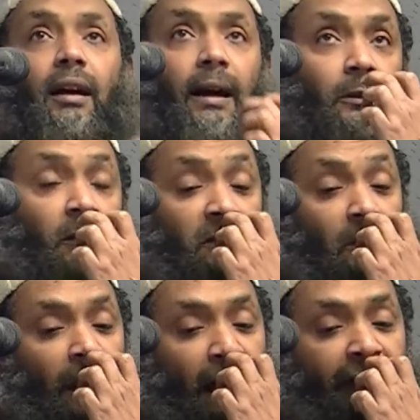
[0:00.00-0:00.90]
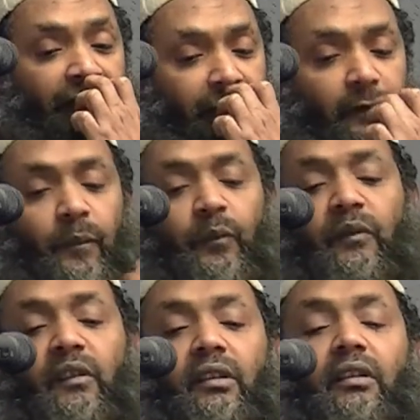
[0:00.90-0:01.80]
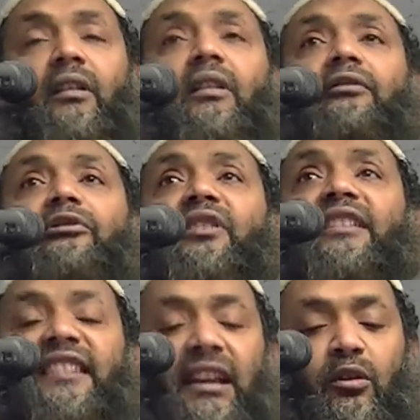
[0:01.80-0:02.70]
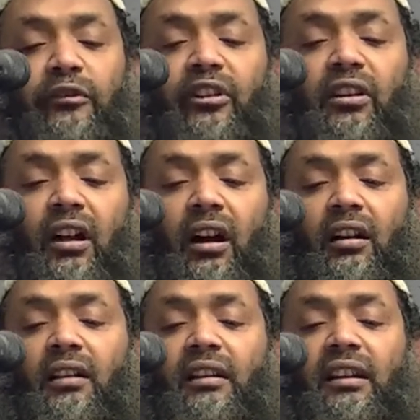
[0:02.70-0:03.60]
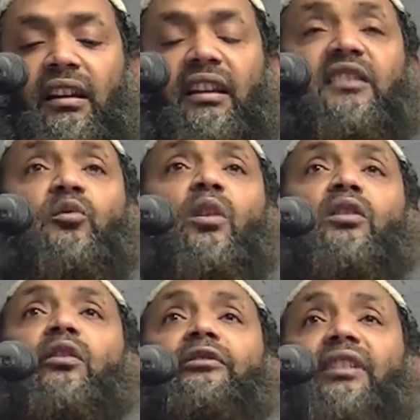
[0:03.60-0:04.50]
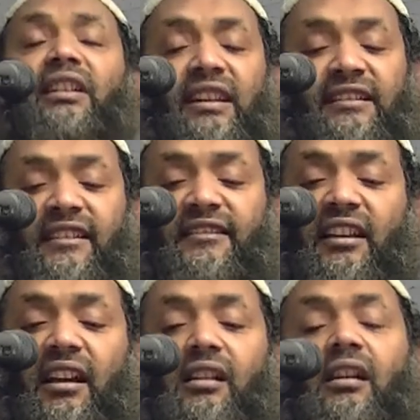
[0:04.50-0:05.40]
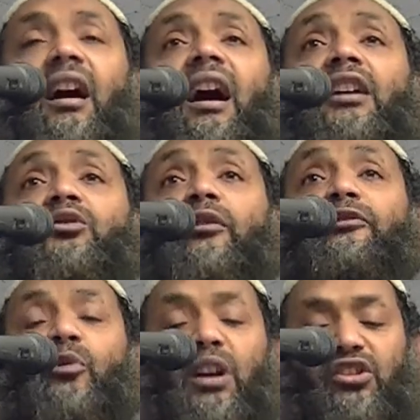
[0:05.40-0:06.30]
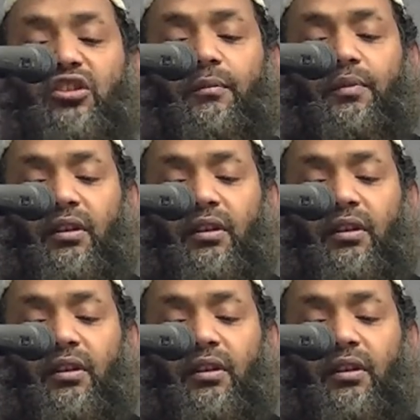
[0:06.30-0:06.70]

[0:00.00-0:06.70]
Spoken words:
And also love for the sake of Allah is one of the greatest act of worship.